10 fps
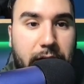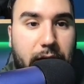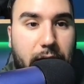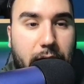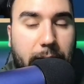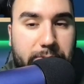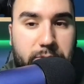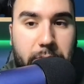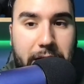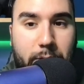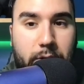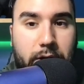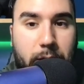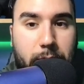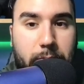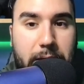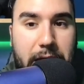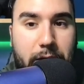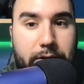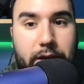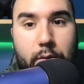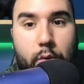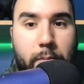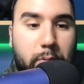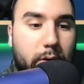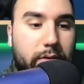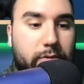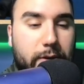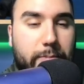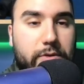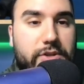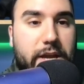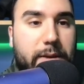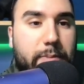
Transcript: Um, SPY went up about, yeah, 1.3%.